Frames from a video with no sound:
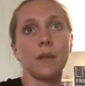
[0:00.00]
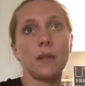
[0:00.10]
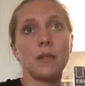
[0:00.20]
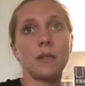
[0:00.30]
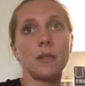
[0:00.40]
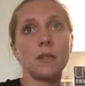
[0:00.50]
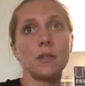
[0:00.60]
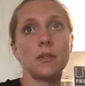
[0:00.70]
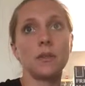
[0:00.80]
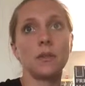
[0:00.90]
as soon
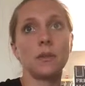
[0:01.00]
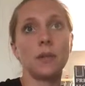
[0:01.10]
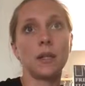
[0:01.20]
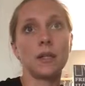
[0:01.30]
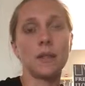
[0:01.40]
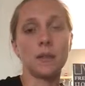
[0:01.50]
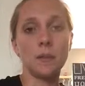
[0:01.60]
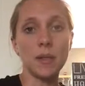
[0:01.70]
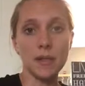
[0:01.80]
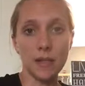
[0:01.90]
as you get into the
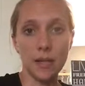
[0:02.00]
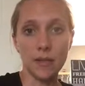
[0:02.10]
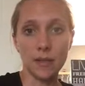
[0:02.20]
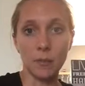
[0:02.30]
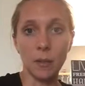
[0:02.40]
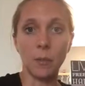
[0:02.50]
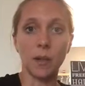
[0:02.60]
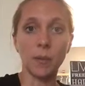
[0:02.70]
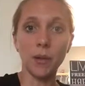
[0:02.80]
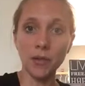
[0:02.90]
business and people
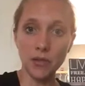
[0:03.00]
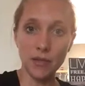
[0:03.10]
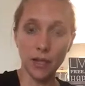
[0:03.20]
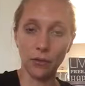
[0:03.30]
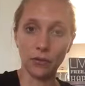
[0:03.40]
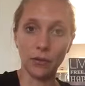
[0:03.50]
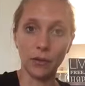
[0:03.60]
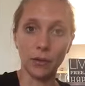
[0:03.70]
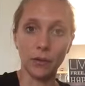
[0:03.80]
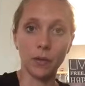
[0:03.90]
are purchasing through
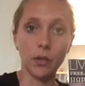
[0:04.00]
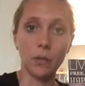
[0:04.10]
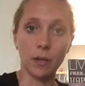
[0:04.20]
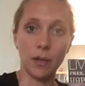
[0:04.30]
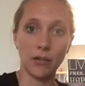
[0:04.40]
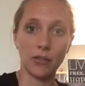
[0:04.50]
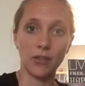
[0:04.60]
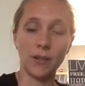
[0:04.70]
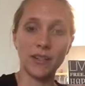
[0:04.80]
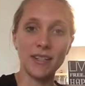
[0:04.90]
you, you want to make sure
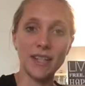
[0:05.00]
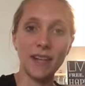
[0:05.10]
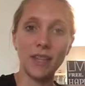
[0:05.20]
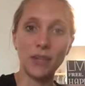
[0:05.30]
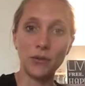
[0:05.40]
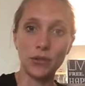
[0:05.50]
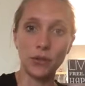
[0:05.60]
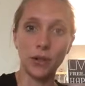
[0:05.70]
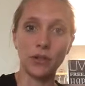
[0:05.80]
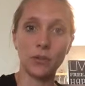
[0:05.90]
you understand that you
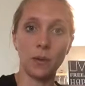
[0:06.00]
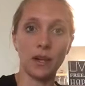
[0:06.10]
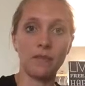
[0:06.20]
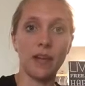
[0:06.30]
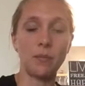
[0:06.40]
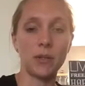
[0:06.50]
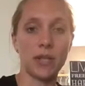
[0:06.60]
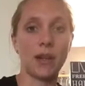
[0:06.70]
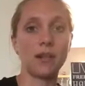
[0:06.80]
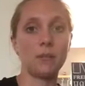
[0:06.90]
do earn
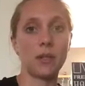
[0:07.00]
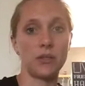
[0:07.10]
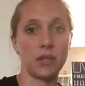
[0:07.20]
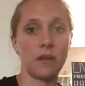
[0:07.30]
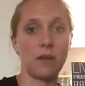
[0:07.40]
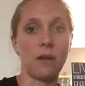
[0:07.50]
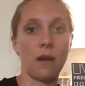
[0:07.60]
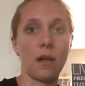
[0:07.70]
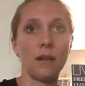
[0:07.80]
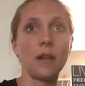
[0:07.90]
25% commission
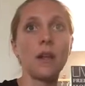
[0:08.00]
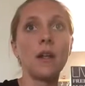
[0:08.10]
on